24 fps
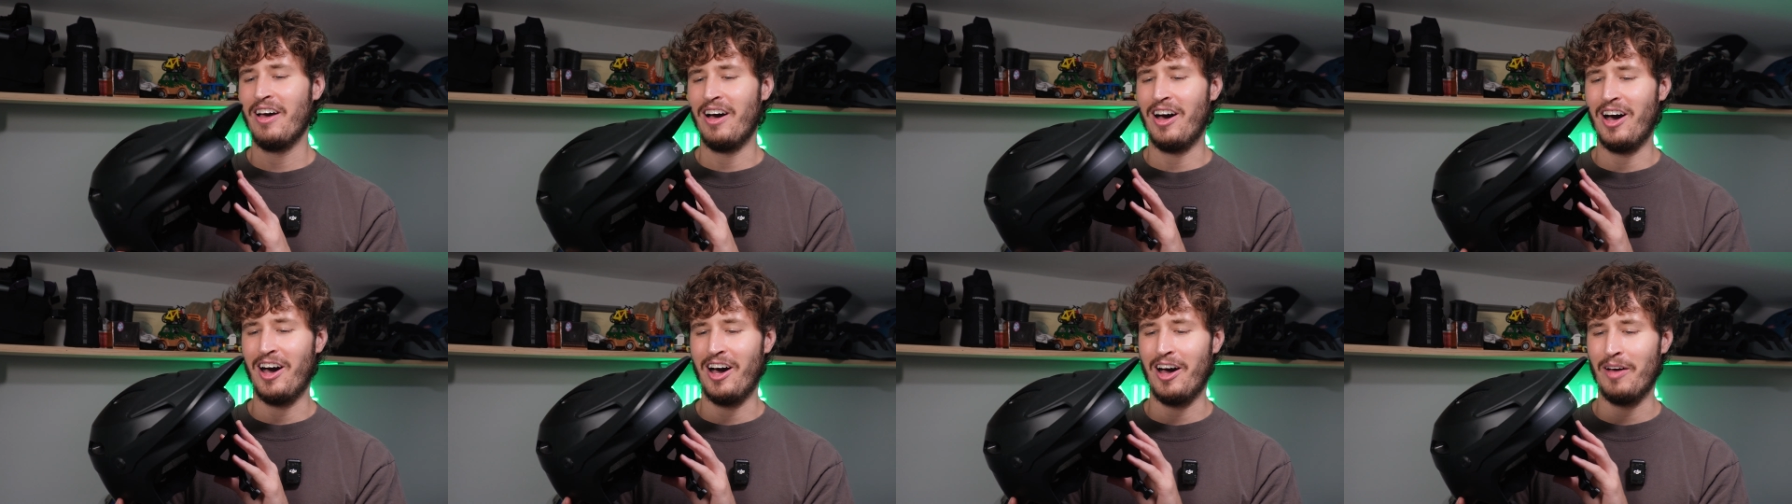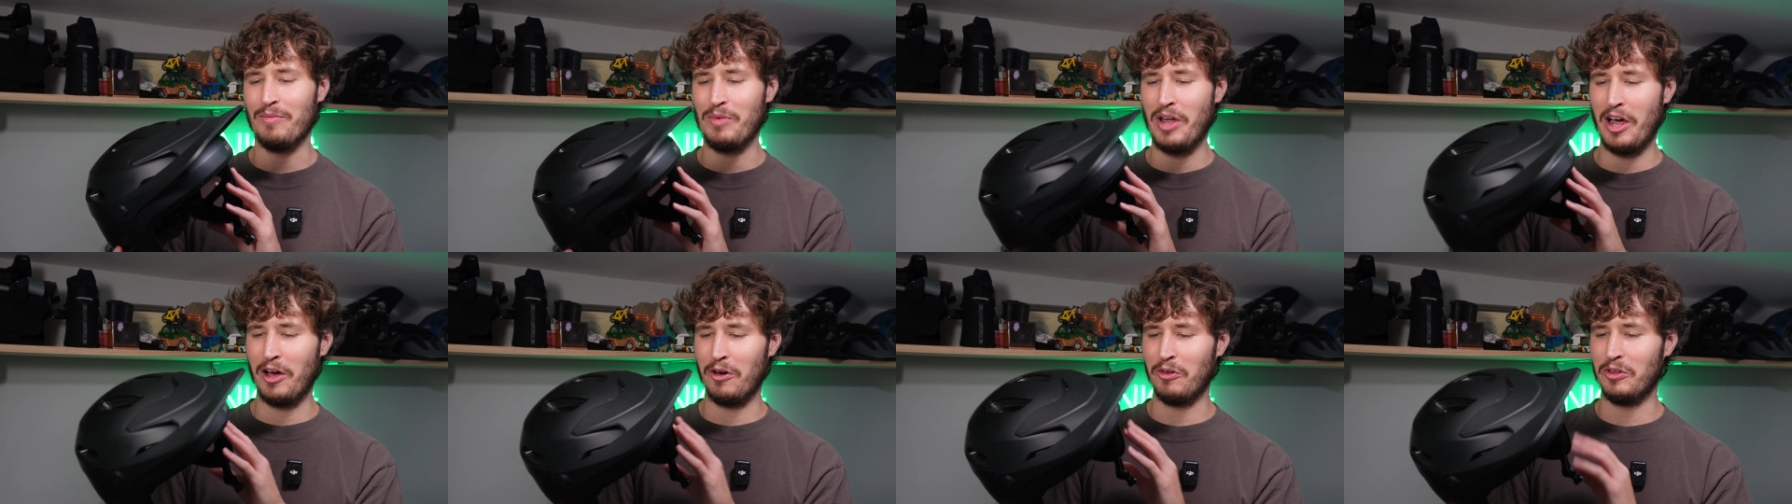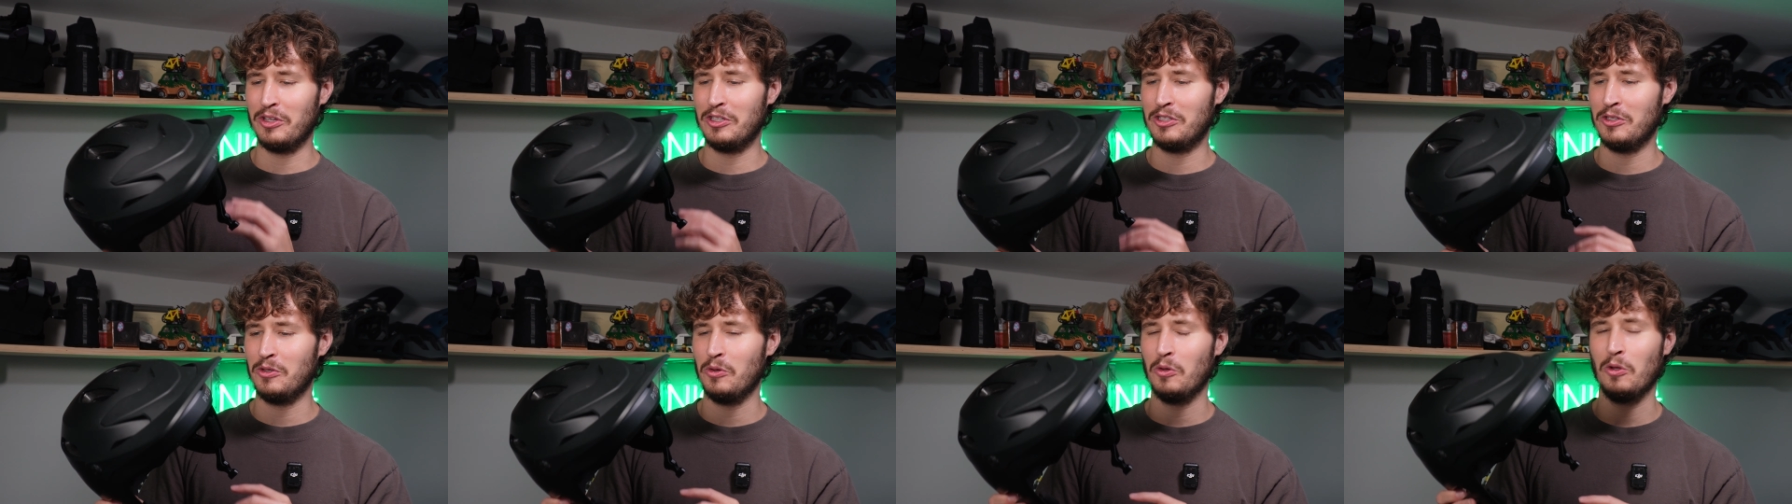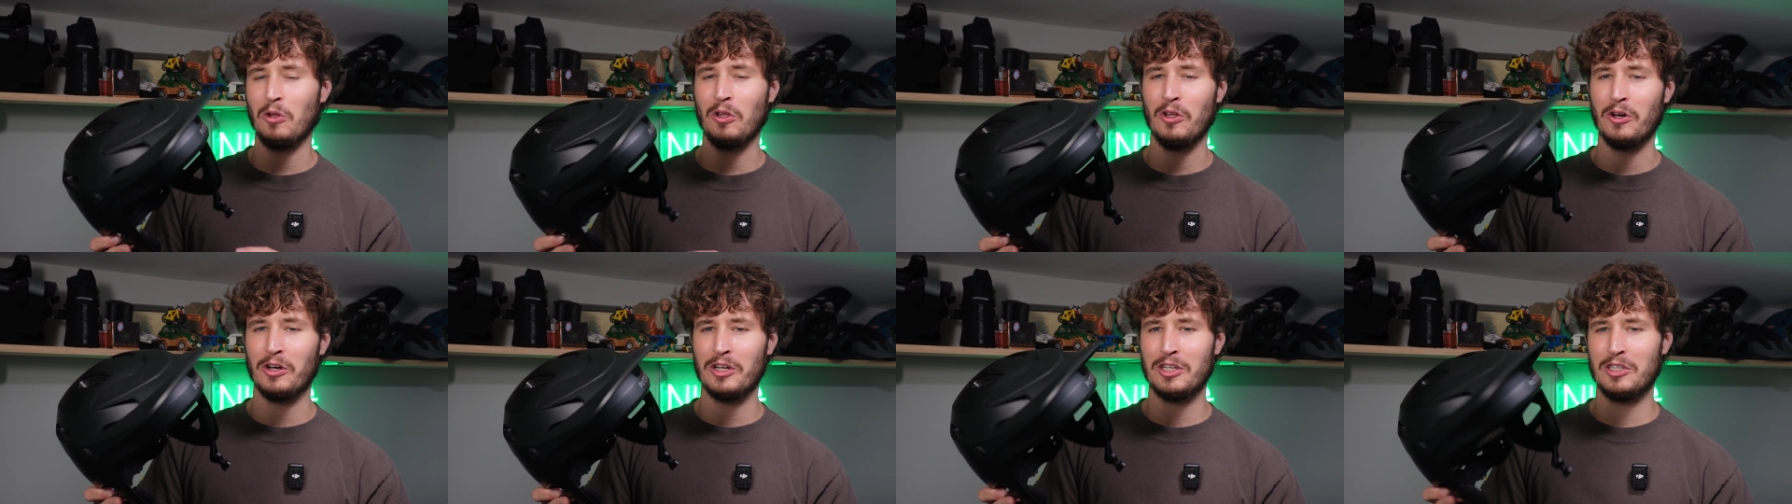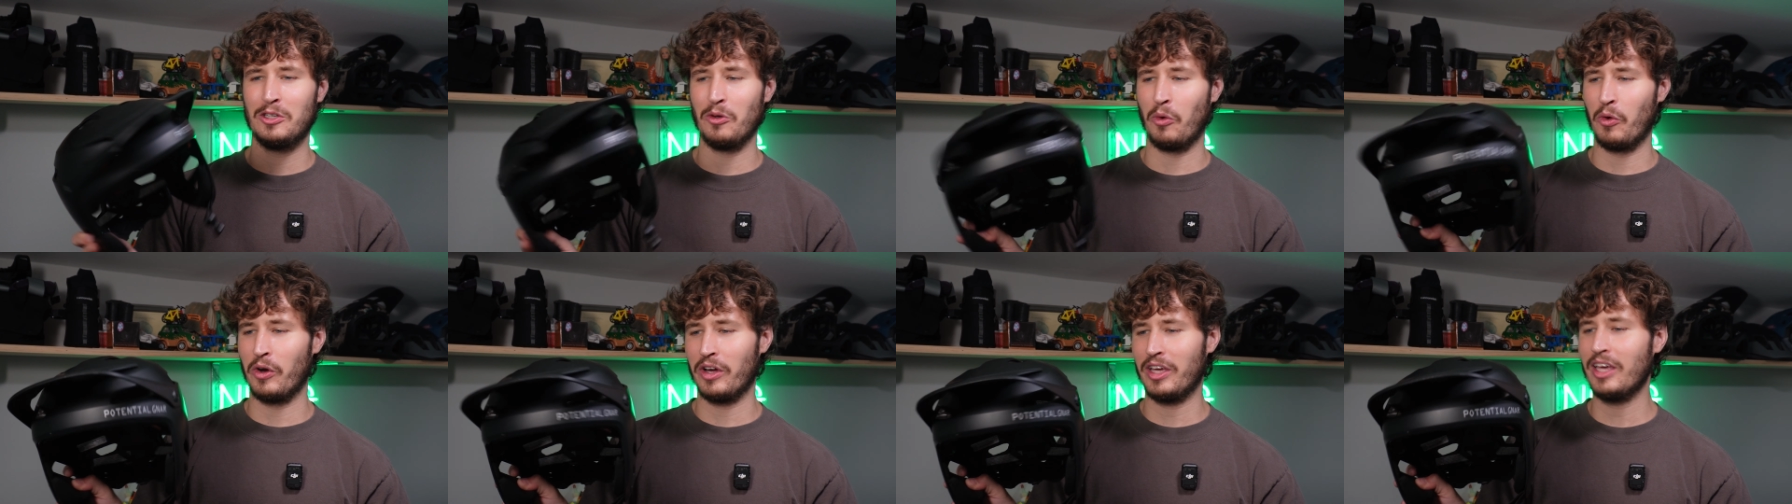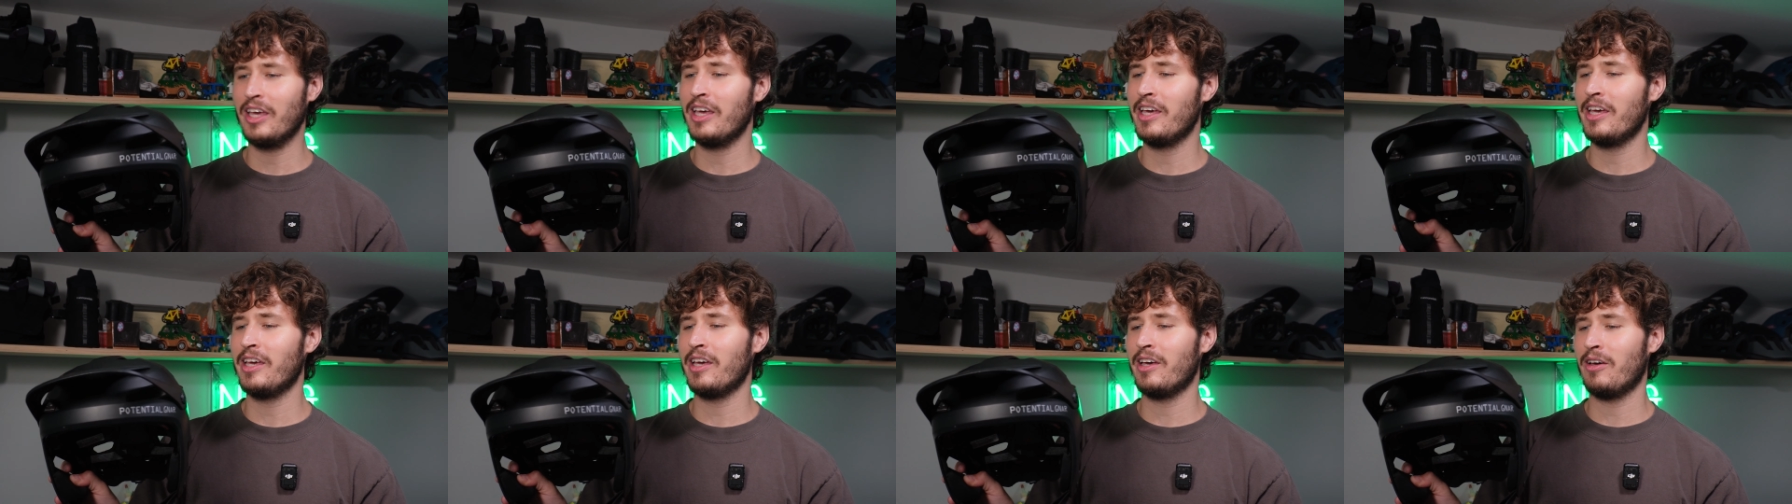Not only do you look
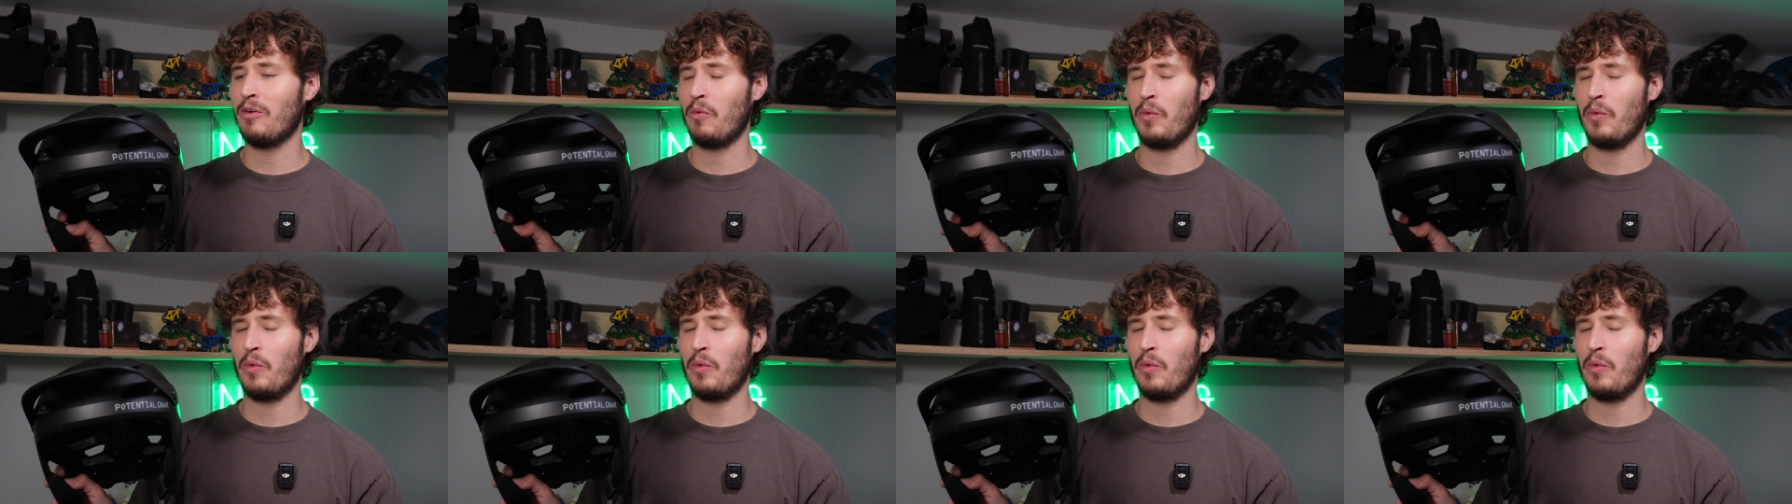dorky